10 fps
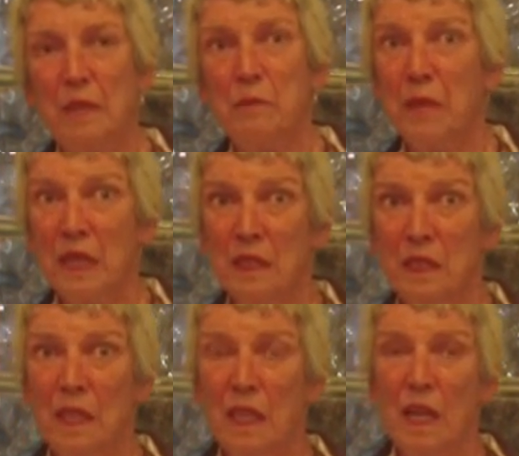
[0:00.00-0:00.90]
But
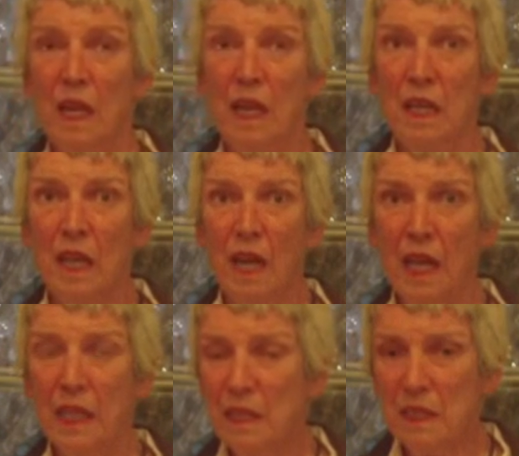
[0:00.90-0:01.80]

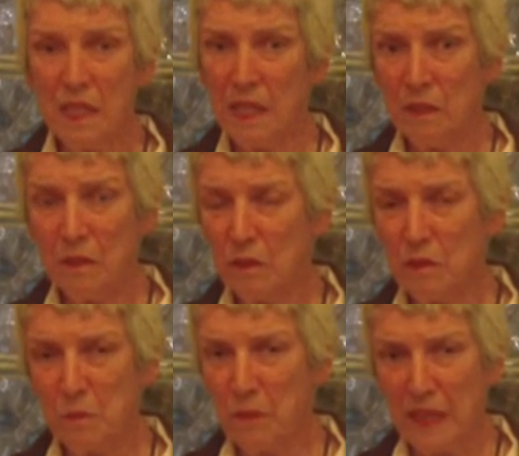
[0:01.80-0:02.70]
I can tell
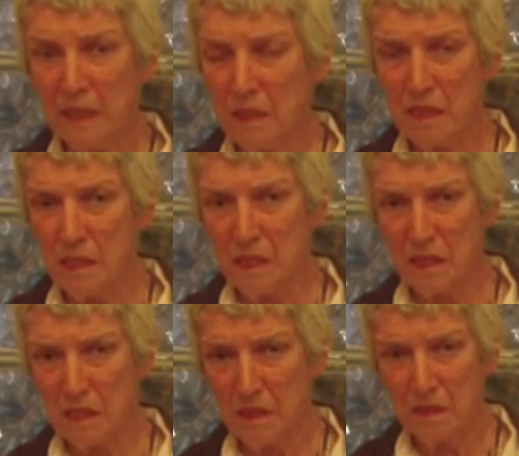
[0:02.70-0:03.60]
who
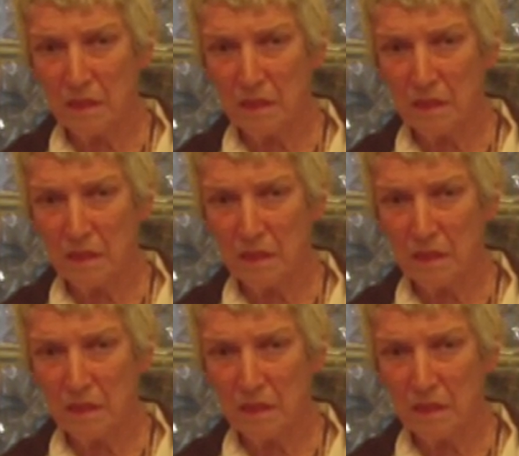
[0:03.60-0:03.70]
practices.